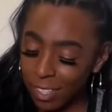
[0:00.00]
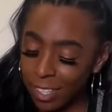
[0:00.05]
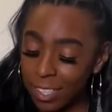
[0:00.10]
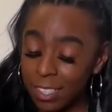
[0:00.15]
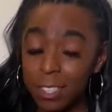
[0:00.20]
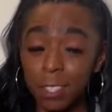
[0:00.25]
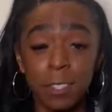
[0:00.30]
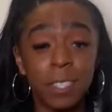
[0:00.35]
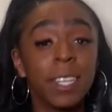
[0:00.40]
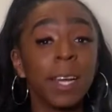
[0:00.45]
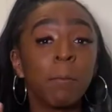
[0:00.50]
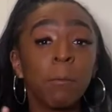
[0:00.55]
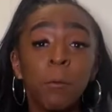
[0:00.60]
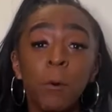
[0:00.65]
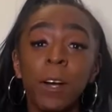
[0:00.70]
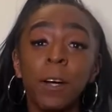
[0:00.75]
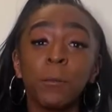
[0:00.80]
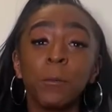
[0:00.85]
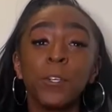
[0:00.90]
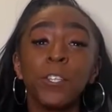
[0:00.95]
So step
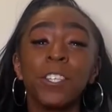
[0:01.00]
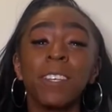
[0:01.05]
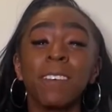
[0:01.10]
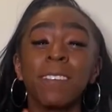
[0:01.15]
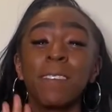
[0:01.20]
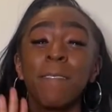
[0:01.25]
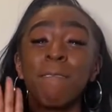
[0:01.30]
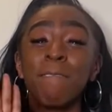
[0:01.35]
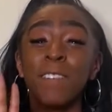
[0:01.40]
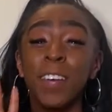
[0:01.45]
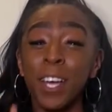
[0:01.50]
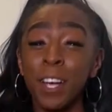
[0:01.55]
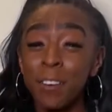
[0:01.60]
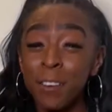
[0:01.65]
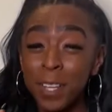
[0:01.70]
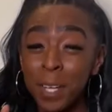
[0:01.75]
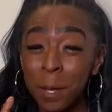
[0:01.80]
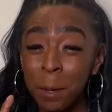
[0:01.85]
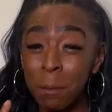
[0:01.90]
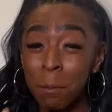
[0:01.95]
one, which is a
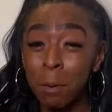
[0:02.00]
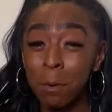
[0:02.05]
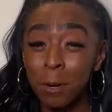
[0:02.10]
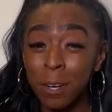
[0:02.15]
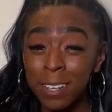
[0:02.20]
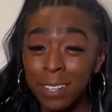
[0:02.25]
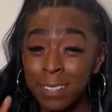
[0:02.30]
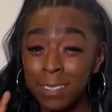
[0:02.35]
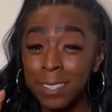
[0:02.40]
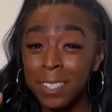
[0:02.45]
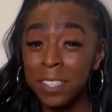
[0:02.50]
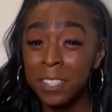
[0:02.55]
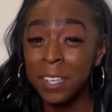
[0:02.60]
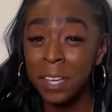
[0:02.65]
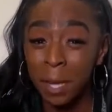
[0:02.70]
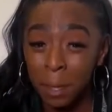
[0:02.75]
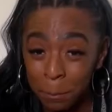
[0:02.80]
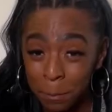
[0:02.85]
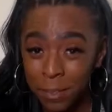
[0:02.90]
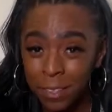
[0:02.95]
very important
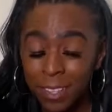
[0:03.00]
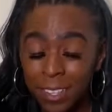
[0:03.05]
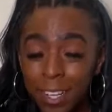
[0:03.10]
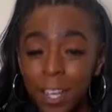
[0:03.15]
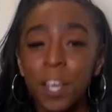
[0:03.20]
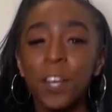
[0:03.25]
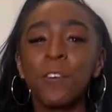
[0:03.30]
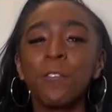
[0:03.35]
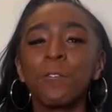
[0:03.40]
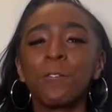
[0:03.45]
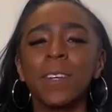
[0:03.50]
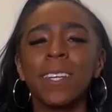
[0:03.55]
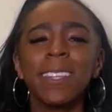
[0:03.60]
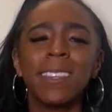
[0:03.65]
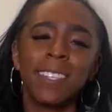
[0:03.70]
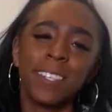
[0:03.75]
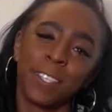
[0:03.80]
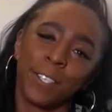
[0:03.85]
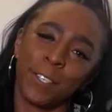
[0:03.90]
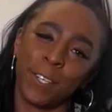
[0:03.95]
step, read
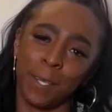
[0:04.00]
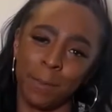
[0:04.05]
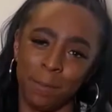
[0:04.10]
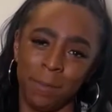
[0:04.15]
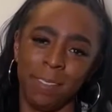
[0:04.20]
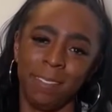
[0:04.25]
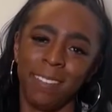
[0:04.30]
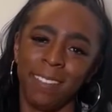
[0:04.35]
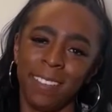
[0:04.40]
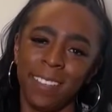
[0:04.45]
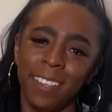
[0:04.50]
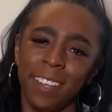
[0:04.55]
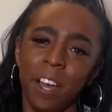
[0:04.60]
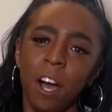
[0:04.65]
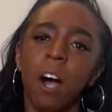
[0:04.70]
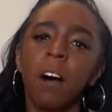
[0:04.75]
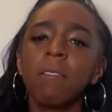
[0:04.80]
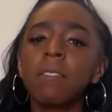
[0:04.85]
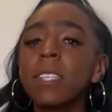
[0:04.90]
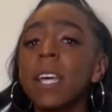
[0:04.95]
the script.
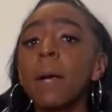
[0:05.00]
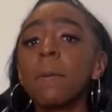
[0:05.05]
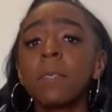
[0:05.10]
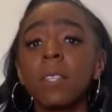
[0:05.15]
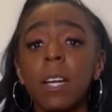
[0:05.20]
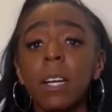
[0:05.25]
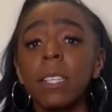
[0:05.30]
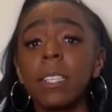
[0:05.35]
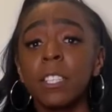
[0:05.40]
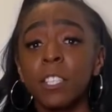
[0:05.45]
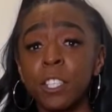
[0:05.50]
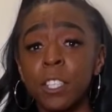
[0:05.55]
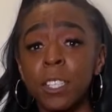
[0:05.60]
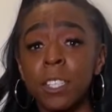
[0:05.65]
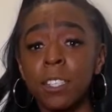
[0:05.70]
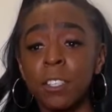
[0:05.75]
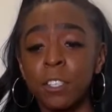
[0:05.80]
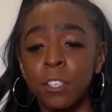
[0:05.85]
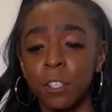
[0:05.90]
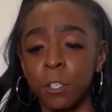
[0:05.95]
Oftentimes in
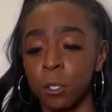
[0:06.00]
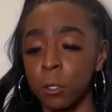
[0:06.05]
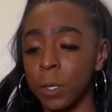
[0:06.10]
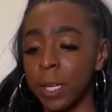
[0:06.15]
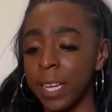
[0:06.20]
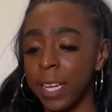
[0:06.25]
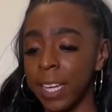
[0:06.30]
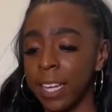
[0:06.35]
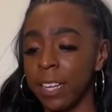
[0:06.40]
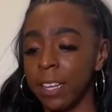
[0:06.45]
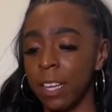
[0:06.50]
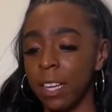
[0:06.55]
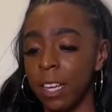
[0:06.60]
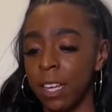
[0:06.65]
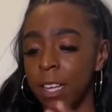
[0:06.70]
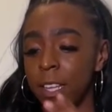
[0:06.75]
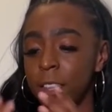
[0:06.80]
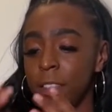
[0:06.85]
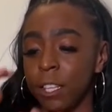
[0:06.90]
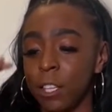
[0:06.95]
auditions, you'll get
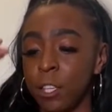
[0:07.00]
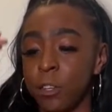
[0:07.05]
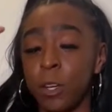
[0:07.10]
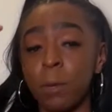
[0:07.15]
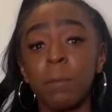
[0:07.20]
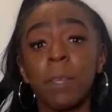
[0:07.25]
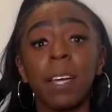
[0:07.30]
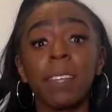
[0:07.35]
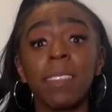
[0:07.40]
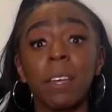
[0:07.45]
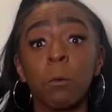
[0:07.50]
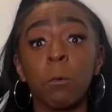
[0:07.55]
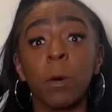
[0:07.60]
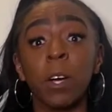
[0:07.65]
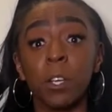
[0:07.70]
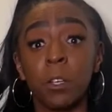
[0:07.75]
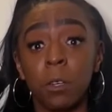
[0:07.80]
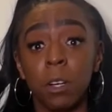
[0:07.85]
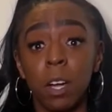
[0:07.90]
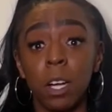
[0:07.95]
the script that they
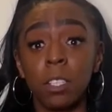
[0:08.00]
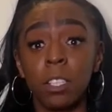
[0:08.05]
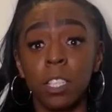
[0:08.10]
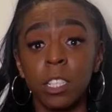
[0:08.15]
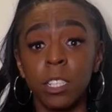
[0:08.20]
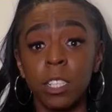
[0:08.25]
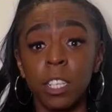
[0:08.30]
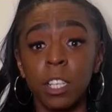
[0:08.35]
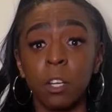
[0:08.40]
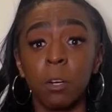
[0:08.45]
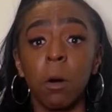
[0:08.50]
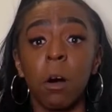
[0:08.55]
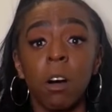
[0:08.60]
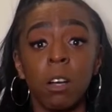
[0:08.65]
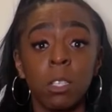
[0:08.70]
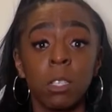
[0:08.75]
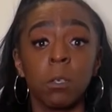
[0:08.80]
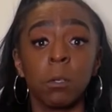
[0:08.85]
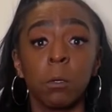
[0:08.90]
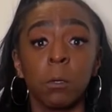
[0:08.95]
want you to audition. They'll
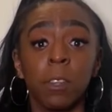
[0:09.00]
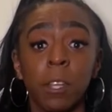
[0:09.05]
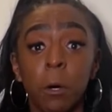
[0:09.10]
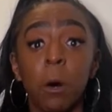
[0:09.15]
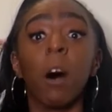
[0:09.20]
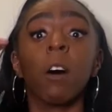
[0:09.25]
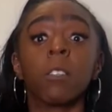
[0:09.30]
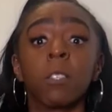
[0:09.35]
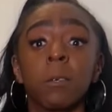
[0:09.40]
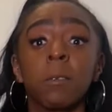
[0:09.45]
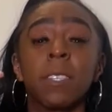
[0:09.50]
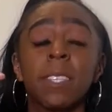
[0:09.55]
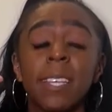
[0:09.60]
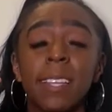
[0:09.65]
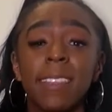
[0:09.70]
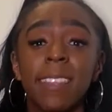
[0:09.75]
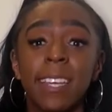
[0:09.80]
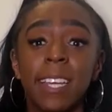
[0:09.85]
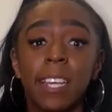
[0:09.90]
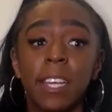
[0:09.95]
also
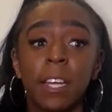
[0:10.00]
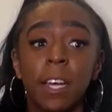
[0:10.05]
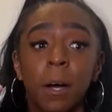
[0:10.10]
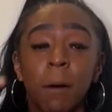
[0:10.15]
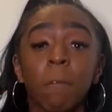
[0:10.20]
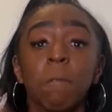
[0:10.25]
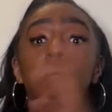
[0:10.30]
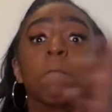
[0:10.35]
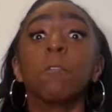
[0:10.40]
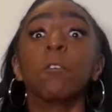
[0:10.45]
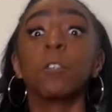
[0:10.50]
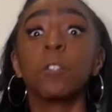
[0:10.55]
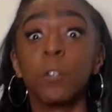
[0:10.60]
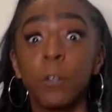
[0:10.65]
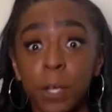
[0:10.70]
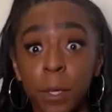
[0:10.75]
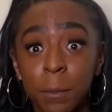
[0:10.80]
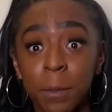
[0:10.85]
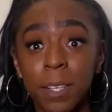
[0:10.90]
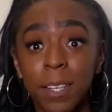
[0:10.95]
send the full
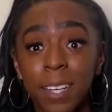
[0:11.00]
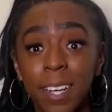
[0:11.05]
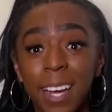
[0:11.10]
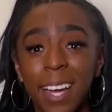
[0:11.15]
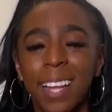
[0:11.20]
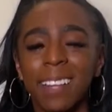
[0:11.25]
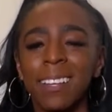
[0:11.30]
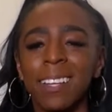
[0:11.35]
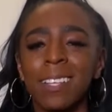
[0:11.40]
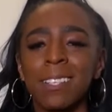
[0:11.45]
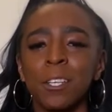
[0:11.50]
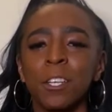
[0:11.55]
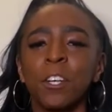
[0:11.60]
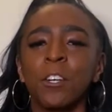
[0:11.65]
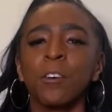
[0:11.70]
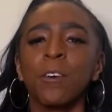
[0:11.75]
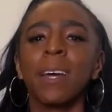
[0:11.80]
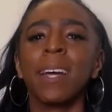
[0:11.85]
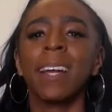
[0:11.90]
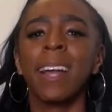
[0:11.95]
script. I think it's a
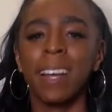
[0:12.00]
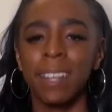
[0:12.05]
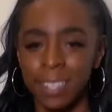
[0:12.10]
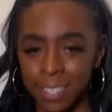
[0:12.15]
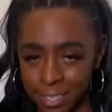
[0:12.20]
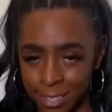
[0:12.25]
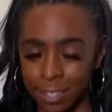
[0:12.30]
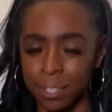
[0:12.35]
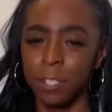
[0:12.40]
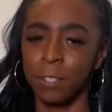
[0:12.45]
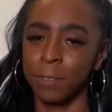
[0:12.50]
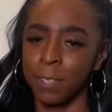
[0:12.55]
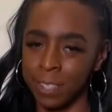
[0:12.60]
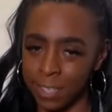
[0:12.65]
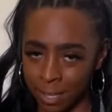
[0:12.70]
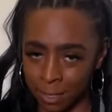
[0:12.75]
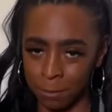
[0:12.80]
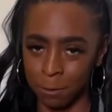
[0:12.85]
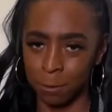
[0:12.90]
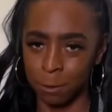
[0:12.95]
great idea to read
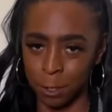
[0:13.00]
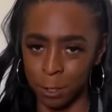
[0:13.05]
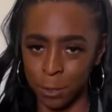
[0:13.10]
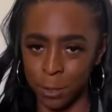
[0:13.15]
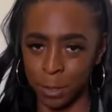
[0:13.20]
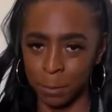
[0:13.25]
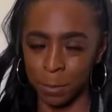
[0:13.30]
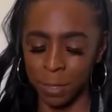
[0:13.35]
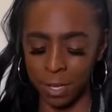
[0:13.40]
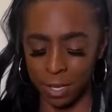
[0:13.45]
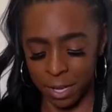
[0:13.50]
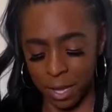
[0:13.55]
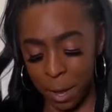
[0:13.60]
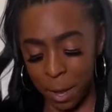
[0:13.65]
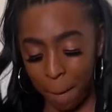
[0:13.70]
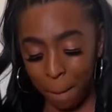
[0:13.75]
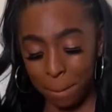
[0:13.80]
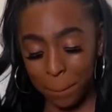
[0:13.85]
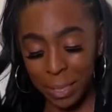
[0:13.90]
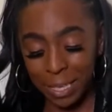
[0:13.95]
that full script
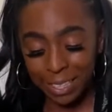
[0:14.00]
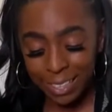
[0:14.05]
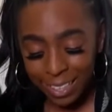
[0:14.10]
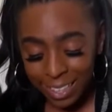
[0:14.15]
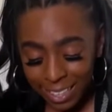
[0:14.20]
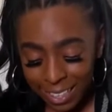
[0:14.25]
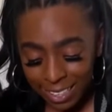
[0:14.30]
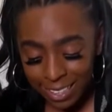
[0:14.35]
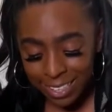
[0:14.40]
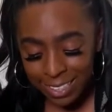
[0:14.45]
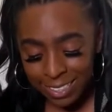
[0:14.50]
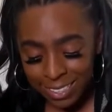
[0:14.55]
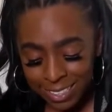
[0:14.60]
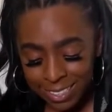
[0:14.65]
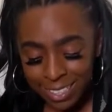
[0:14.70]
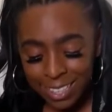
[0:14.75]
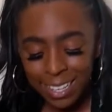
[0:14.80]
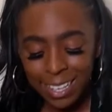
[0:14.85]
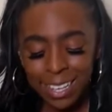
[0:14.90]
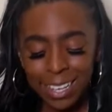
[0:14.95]
because
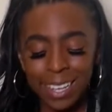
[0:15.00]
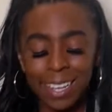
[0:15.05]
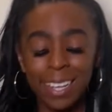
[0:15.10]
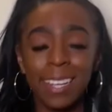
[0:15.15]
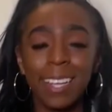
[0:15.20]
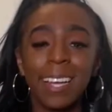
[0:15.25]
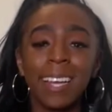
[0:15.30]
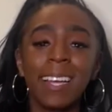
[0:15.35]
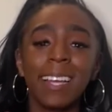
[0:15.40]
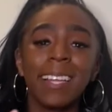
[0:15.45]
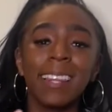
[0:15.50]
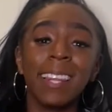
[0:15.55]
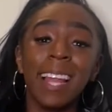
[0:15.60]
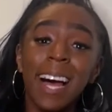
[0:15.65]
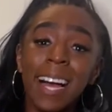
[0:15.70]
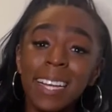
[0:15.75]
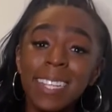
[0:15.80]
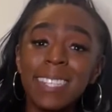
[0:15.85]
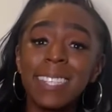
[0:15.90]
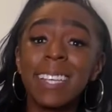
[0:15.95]

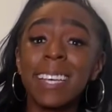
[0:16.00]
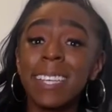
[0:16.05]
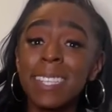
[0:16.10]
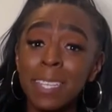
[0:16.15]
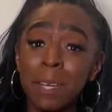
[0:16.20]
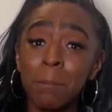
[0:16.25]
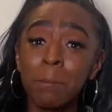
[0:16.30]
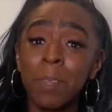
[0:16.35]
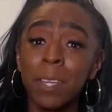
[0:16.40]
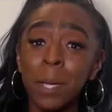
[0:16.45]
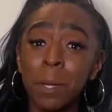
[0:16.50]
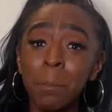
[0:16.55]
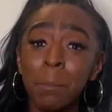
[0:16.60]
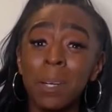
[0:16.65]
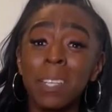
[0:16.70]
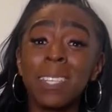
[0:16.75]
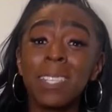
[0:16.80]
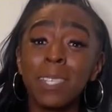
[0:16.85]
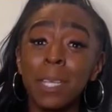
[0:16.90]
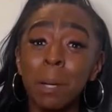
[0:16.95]
lines say something,
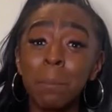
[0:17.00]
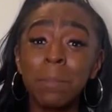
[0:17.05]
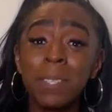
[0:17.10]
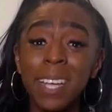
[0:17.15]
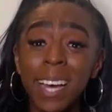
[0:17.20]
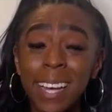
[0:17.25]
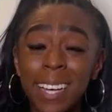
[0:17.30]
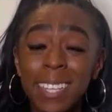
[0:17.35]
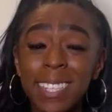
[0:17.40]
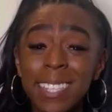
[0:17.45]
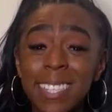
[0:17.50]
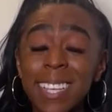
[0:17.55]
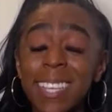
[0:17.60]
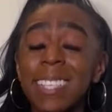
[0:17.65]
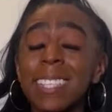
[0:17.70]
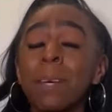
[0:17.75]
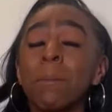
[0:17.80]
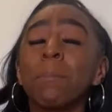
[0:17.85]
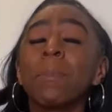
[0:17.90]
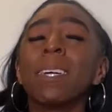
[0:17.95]
but subtext says
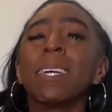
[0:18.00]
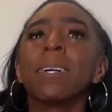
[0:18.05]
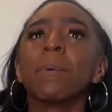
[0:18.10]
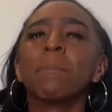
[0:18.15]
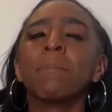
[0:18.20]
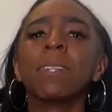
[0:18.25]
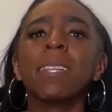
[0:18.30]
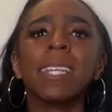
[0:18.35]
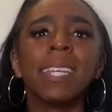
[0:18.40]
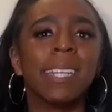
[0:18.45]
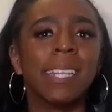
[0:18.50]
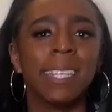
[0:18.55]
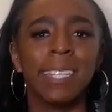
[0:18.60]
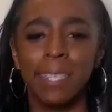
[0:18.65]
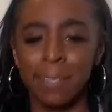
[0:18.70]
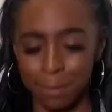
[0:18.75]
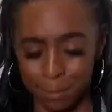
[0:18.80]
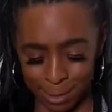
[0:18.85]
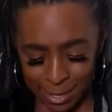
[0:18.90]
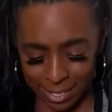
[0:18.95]
something completely
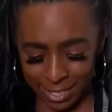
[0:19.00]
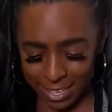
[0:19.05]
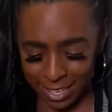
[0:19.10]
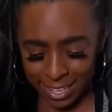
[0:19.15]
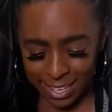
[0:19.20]
different.